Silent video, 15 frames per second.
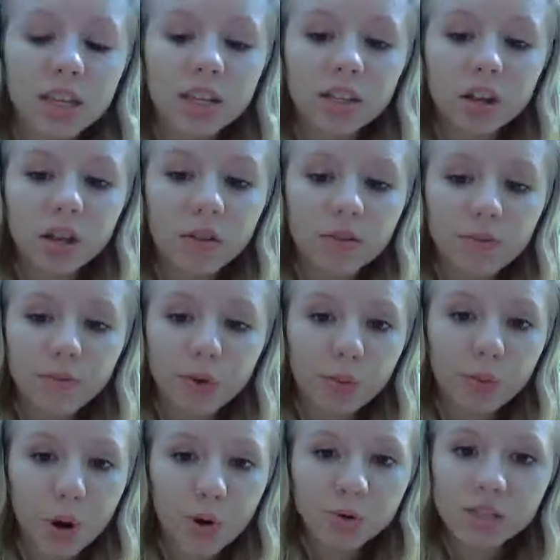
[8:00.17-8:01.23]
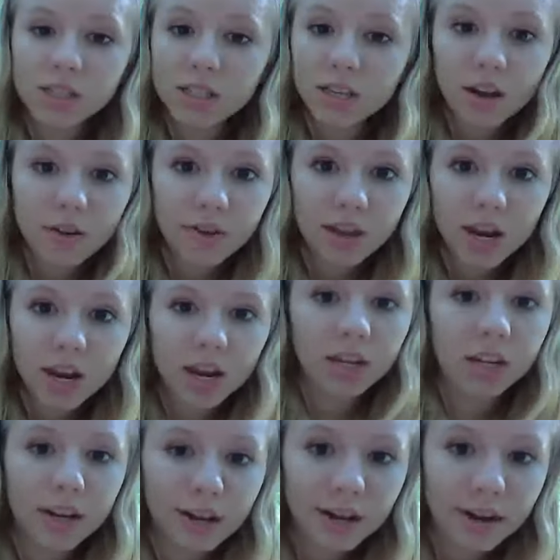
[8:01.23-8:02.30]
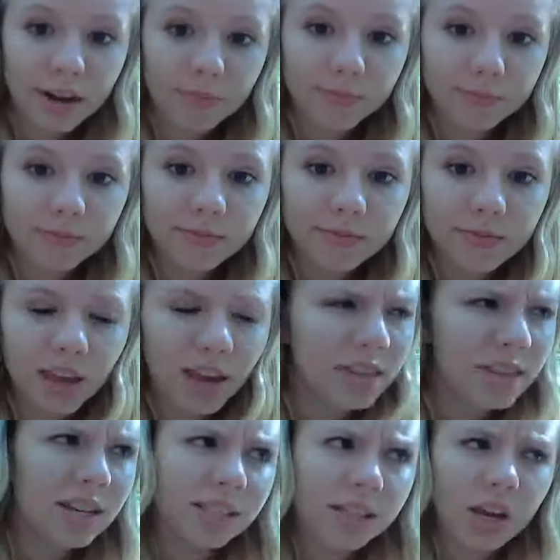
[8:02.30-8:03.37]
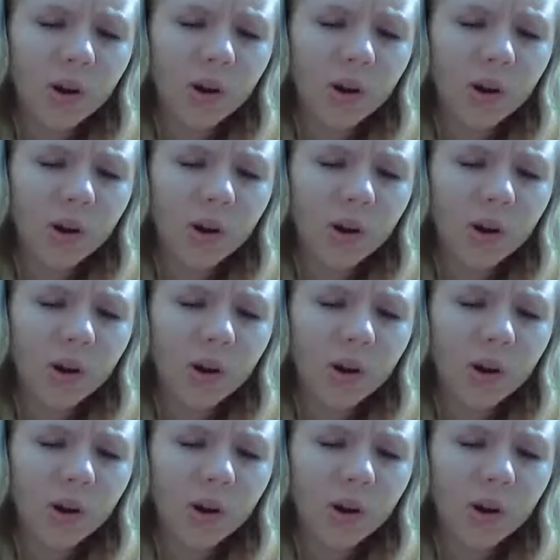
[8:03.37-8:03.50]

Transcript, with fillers: a few posts of it, and I think so.